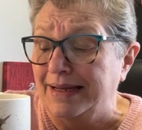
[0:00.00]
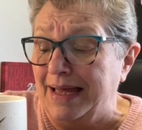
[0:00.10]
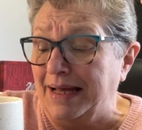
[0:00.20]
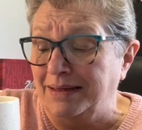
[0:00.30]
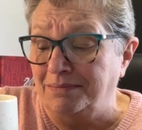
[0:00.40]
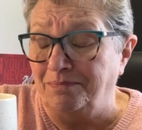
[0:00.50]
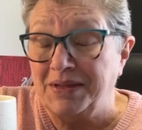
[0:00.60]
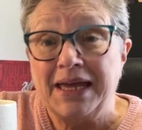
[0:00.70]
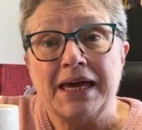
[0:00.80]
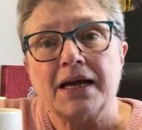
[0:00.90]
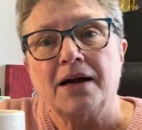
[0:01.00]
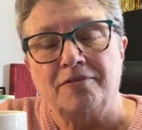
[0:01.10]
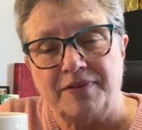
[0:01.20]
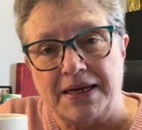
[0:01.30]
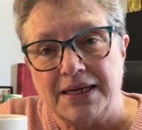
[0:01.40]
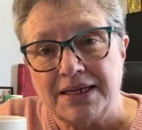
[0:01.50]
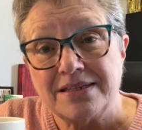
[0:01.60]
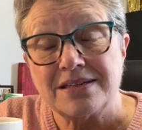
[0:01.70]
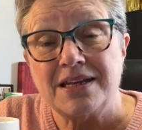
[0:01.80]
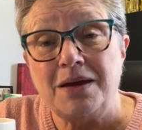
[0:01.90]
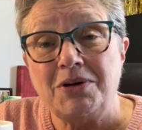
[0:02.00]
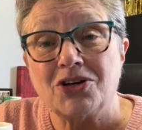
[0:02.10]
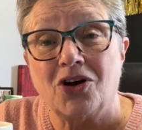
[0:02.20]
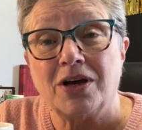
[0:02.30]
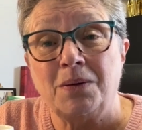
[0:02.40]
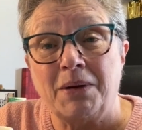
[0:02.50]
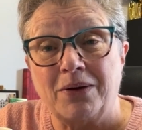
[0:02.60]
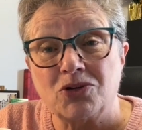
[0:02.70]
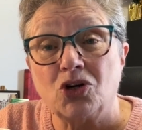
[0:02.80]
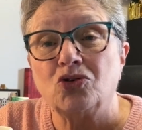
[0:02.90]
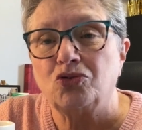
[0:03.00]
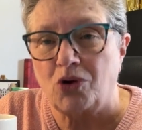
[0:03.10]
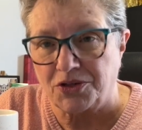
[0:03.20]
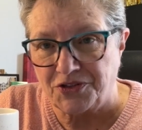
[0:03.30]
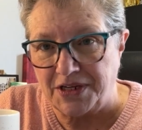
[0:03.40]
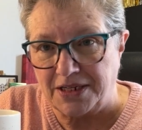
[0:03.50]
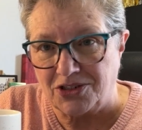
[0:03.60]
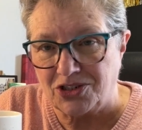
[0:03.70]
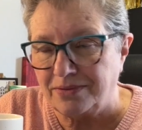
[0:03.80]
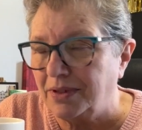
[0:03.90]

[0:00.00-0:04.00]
and get comfy, because today we're talking about cross stitch.